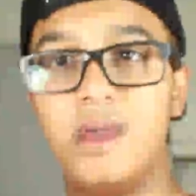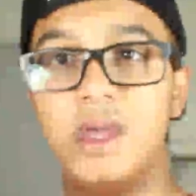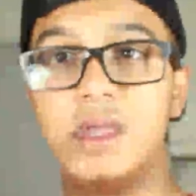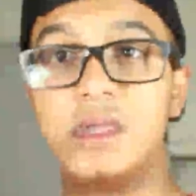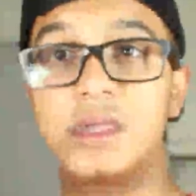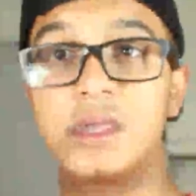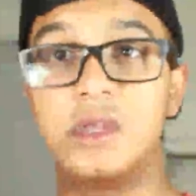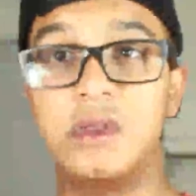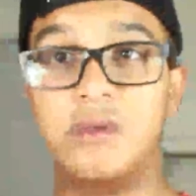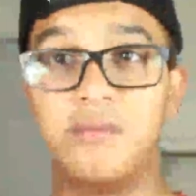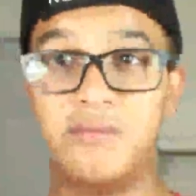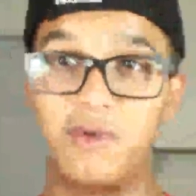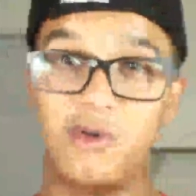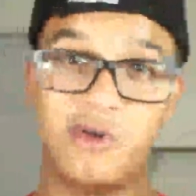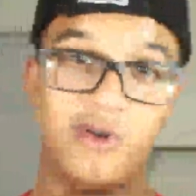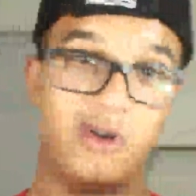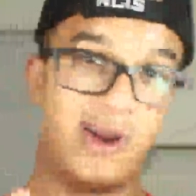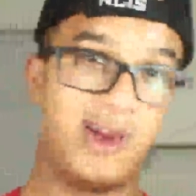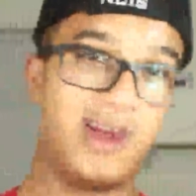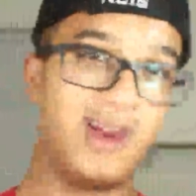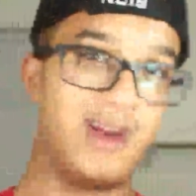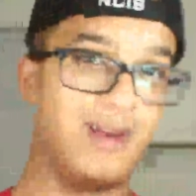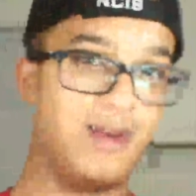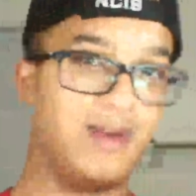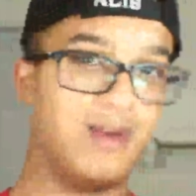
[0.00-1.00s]
it's going to burn
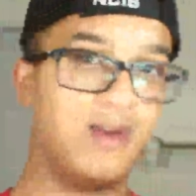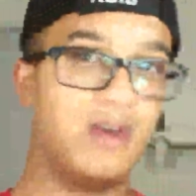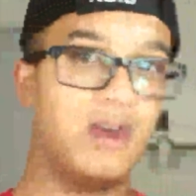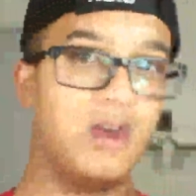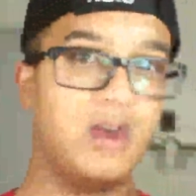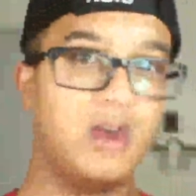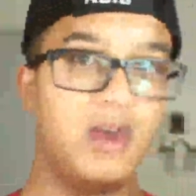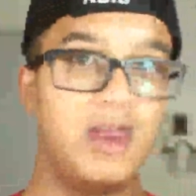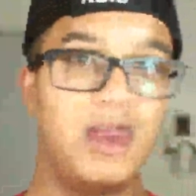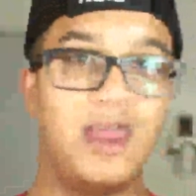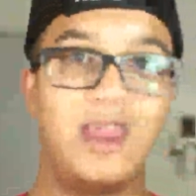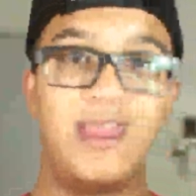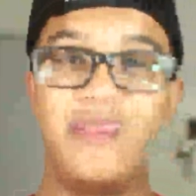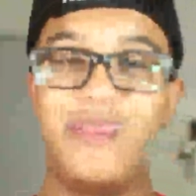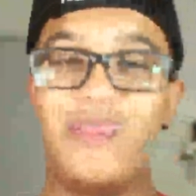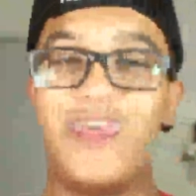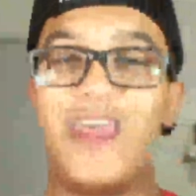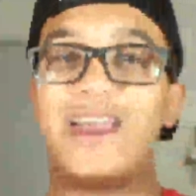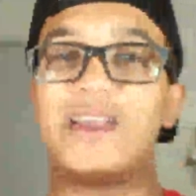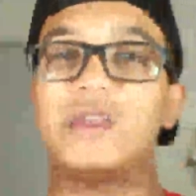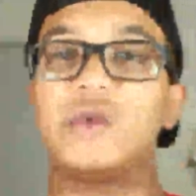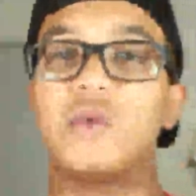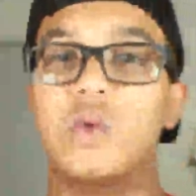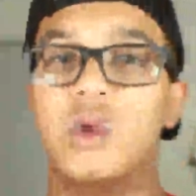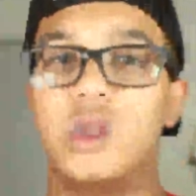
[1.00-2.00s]
in, and
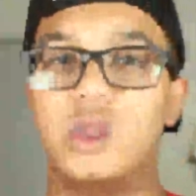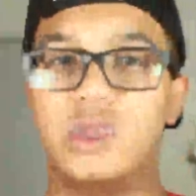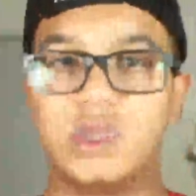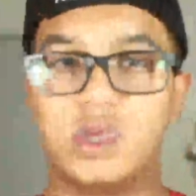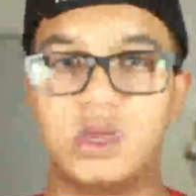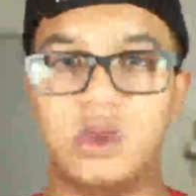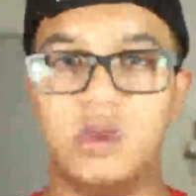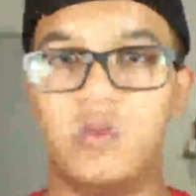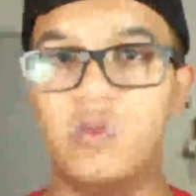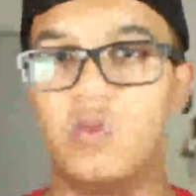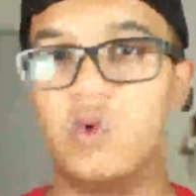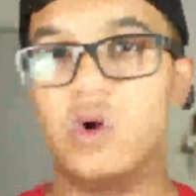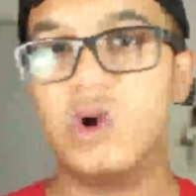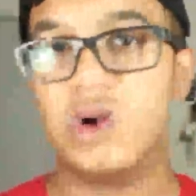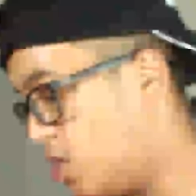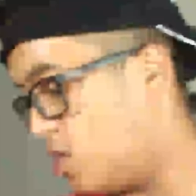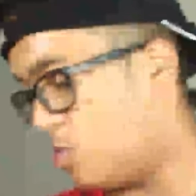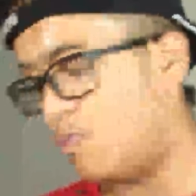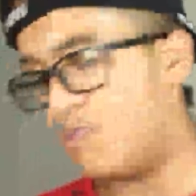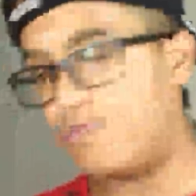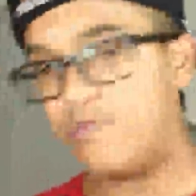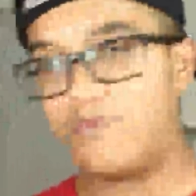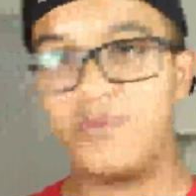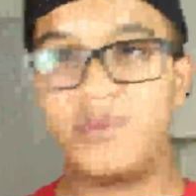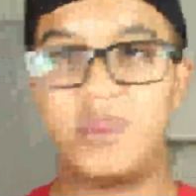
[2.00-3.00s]
that's when it's going to work.
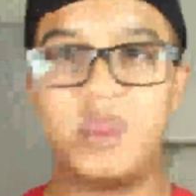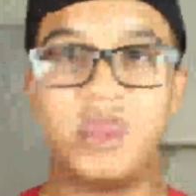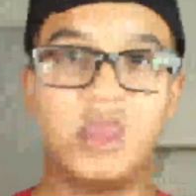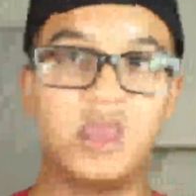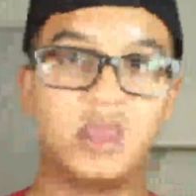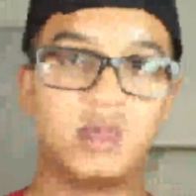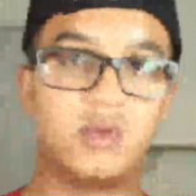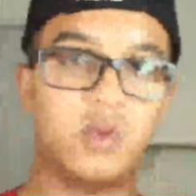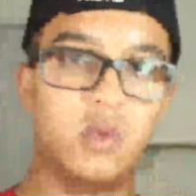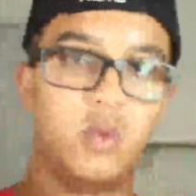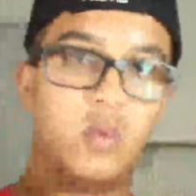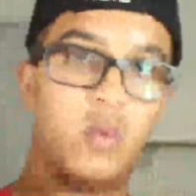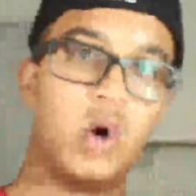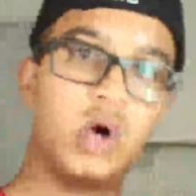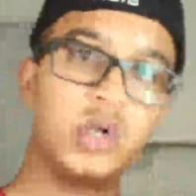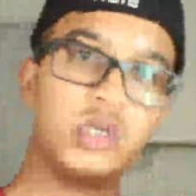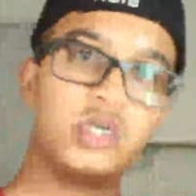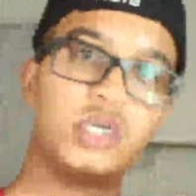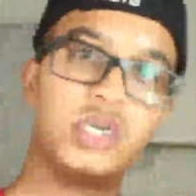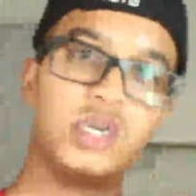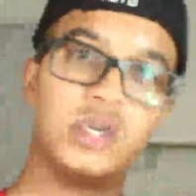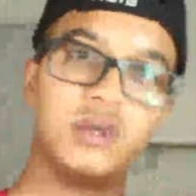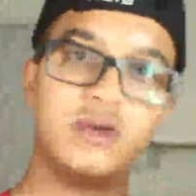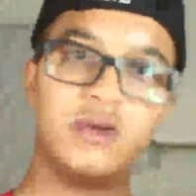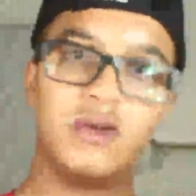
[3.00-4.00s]
So thanks for
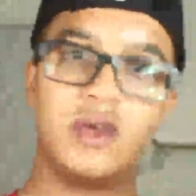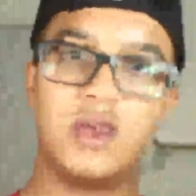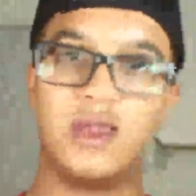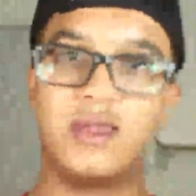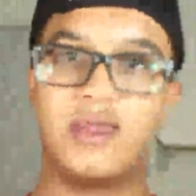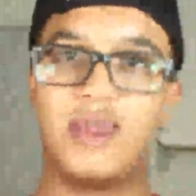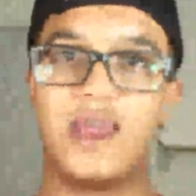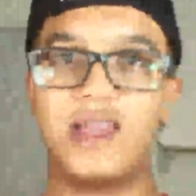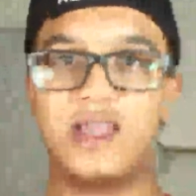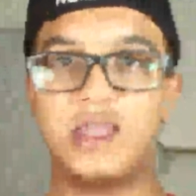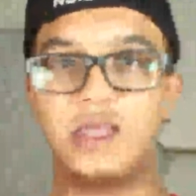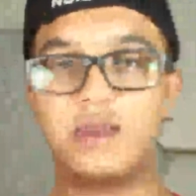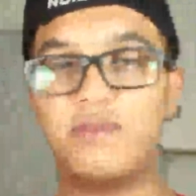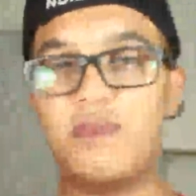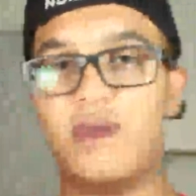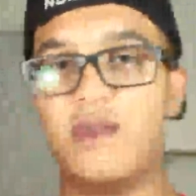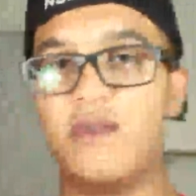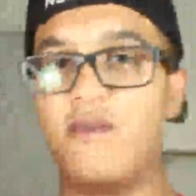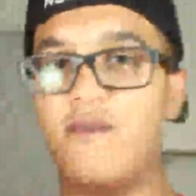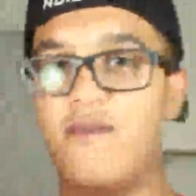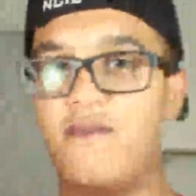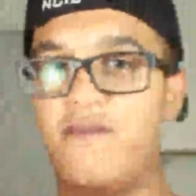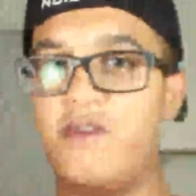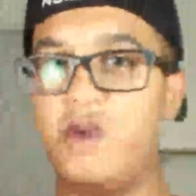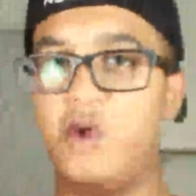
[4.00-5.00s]
watching.
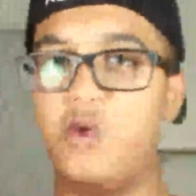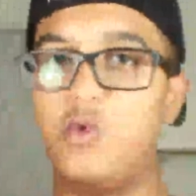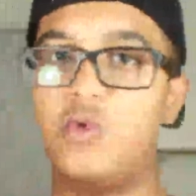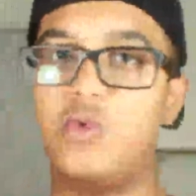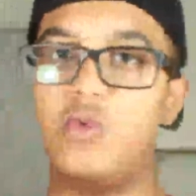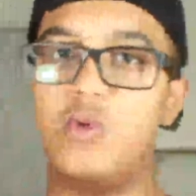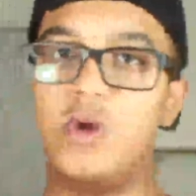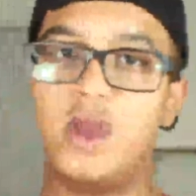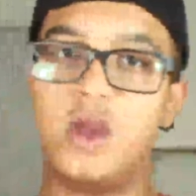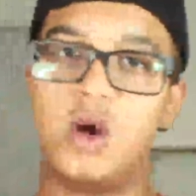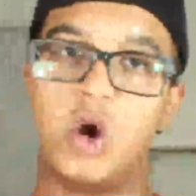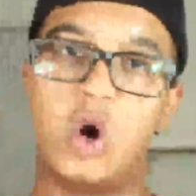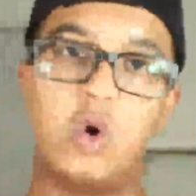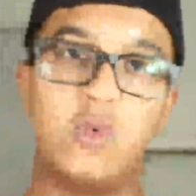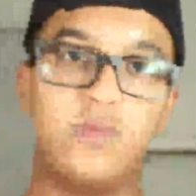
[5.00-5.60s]
That's my review.